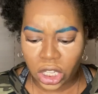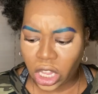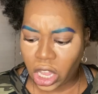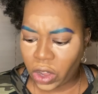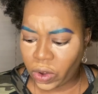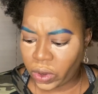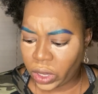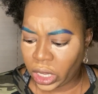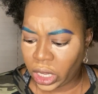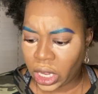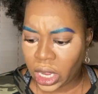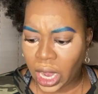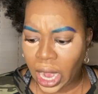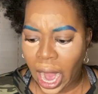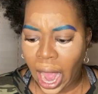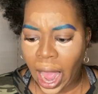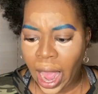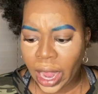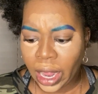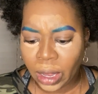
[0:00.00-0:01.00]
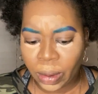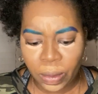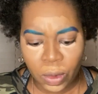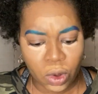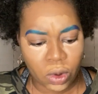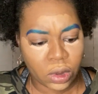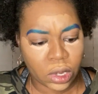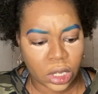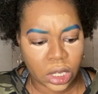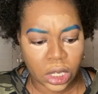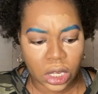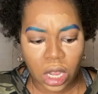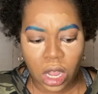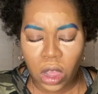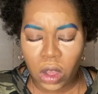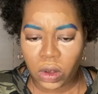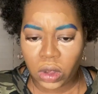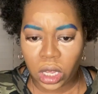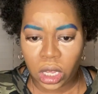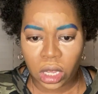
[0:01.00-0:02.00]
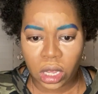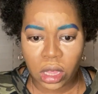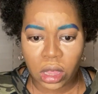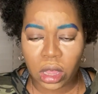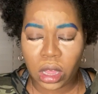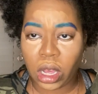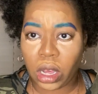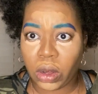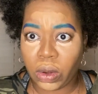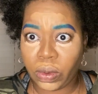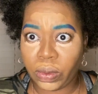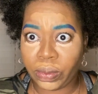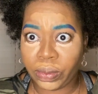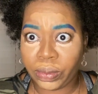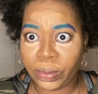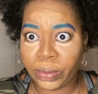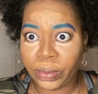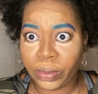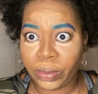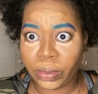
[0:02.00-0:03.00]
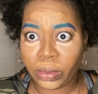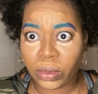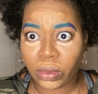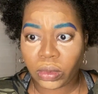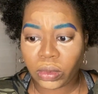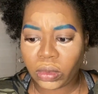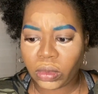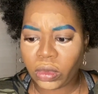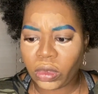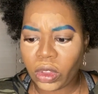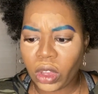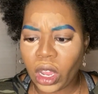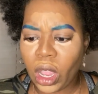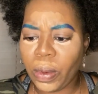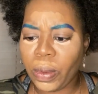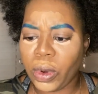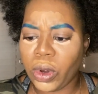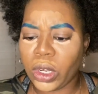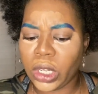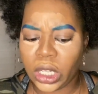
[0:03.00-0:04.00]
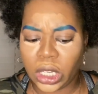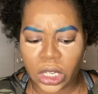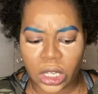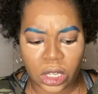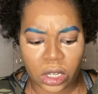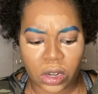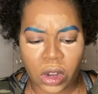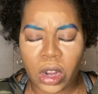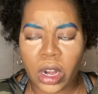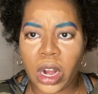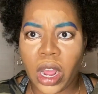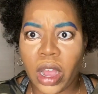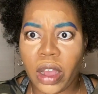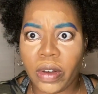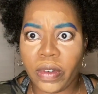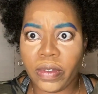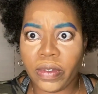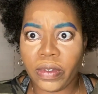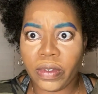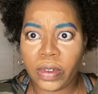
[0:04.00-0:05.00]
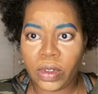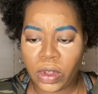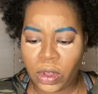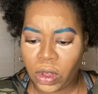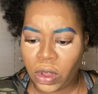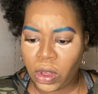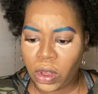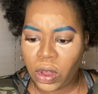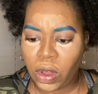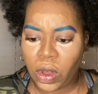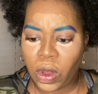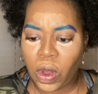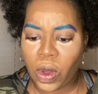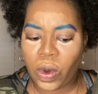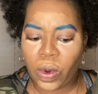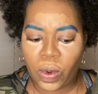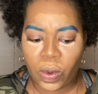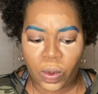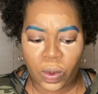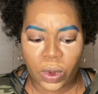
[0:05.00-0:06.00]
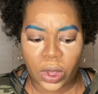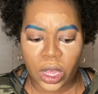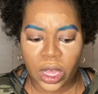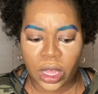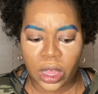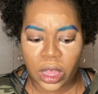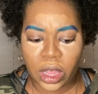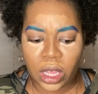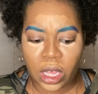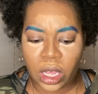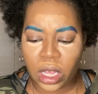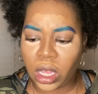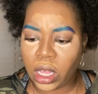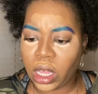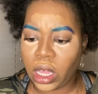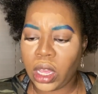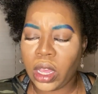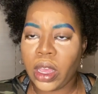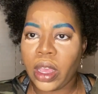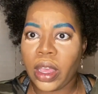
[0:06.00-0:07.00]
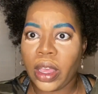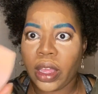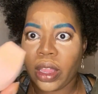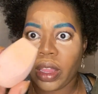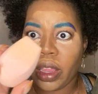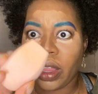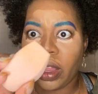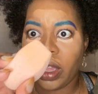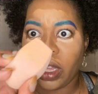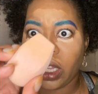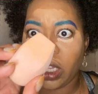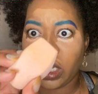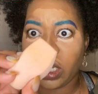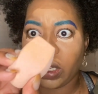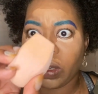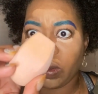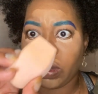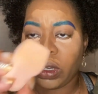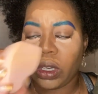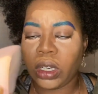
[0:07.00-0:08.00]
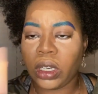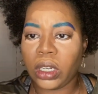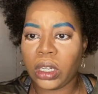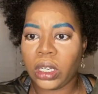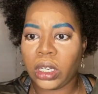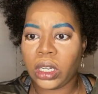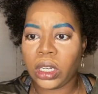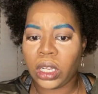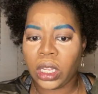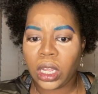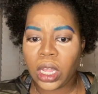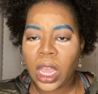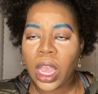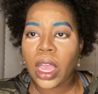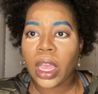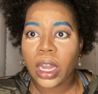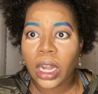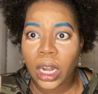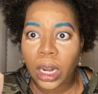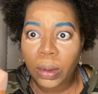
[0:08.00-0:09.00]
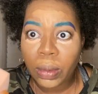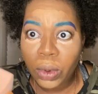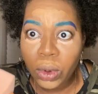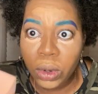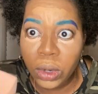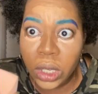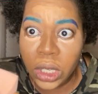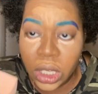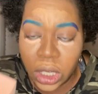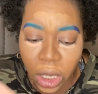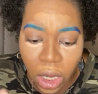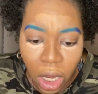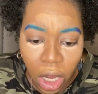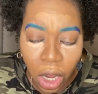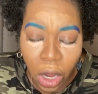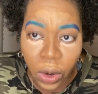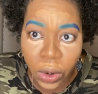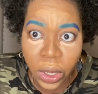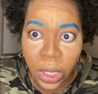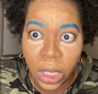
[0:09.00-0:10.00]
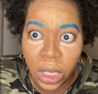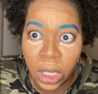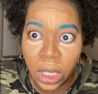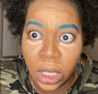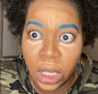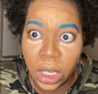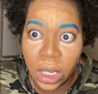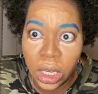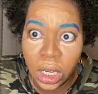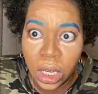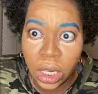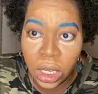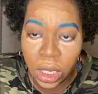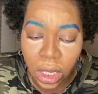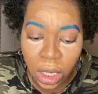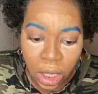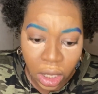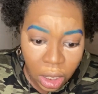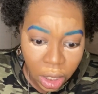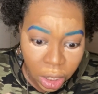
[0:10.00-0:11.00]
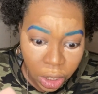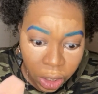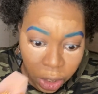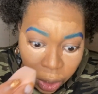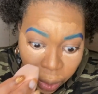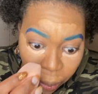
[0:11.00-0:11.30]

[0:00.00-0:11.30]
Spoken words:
go in. I am going to go in though. I'm going to start off with this one. Now I'm going to go in under